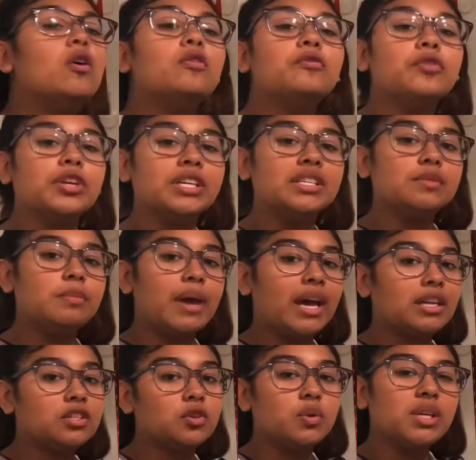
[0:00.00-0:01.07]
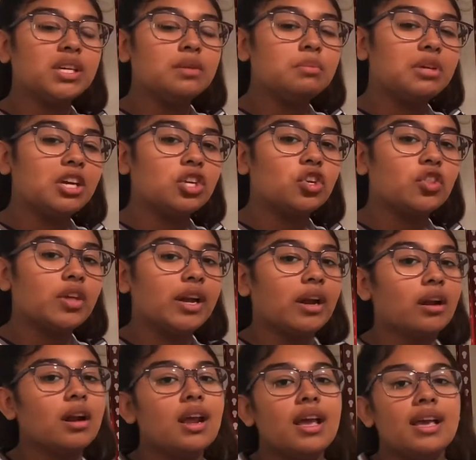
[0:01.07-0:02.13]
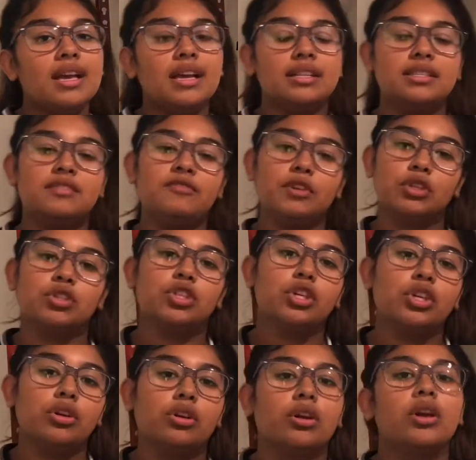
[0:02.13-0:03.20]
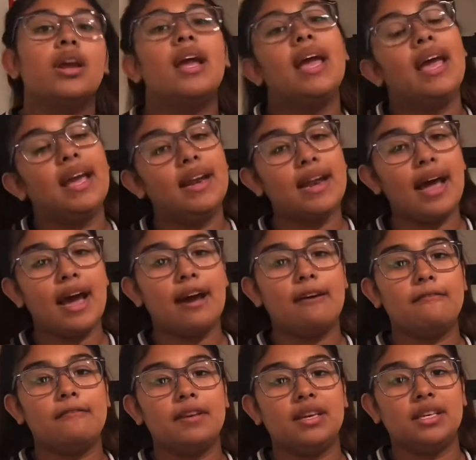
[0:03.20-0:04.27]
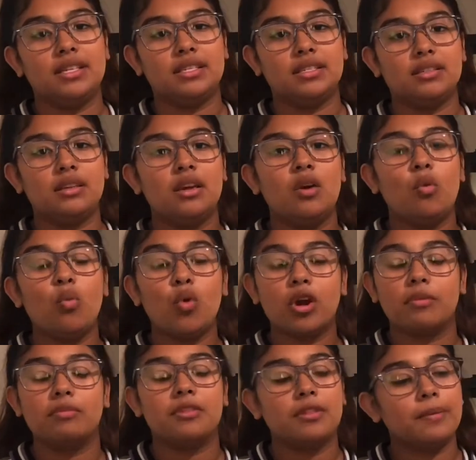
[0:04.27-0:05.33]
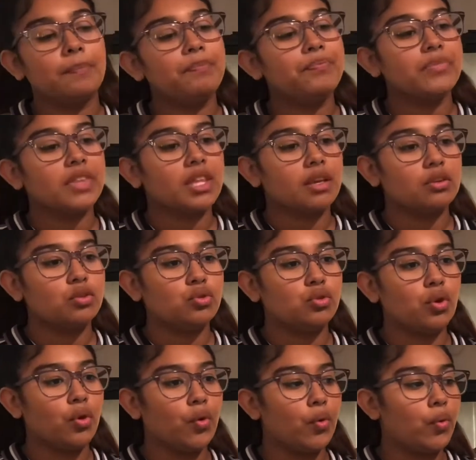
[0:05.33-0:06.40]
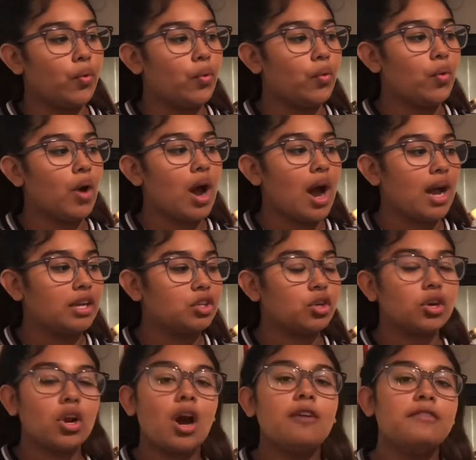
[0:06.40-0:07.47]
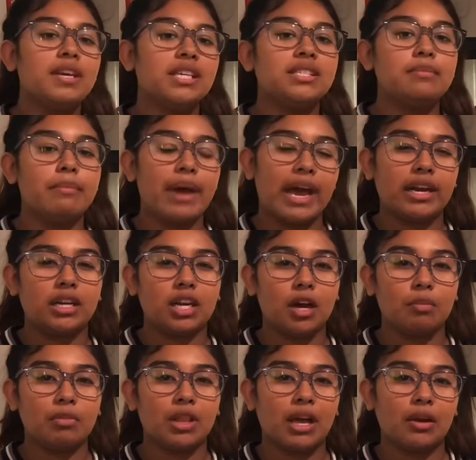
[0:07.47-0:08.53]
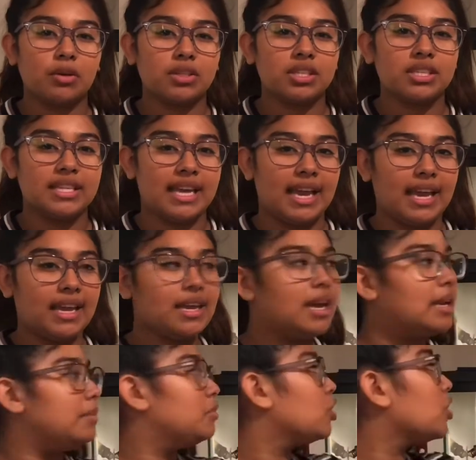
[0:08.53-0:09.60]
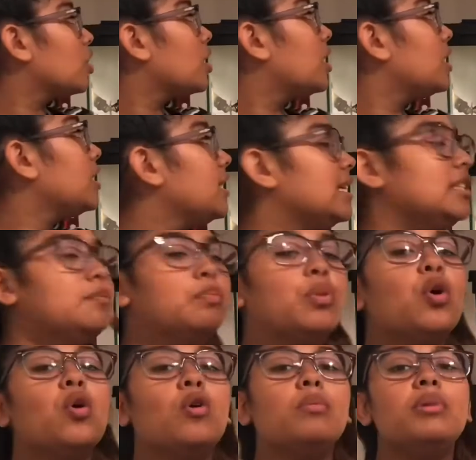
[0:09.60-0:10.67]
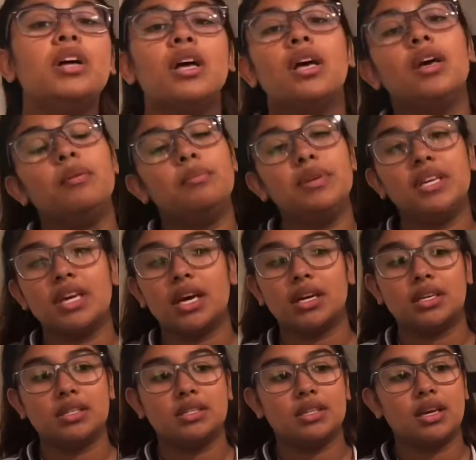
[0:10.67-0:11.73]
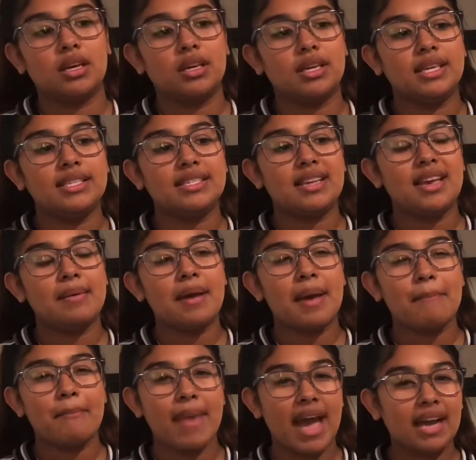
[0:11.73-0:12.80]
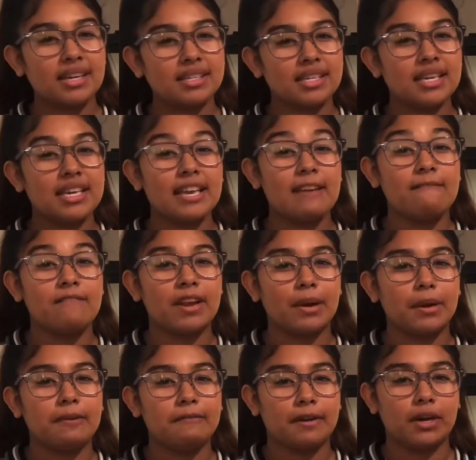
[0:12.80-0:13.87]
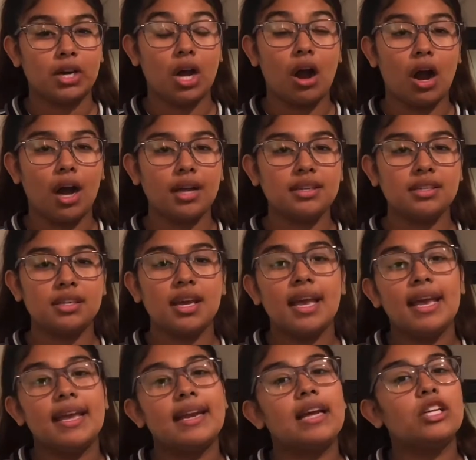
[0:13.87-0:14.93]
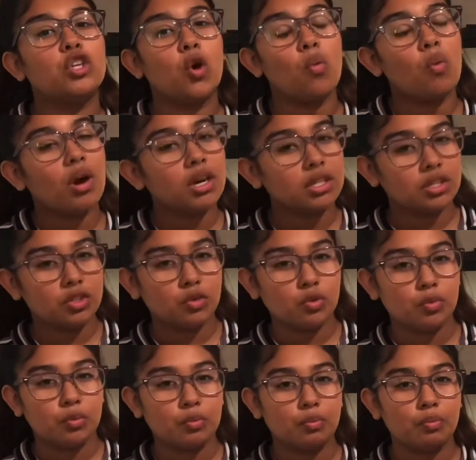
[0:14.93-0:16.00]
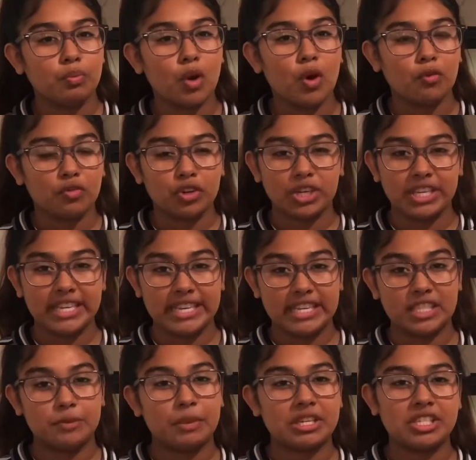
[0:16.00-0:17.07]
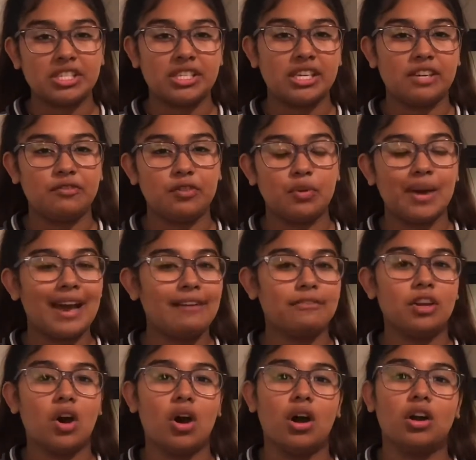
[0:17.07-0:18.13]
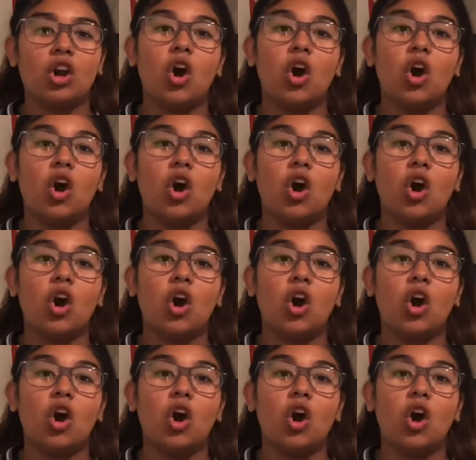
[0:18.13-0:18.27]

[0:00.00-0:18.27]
his mat so he can be under there and feel secure and have his warmth. So I turn off his mat a couple hours a day and turn on his bulb because his mat can get very, very hot, and I don't want it to overheat, especially if you have it on all the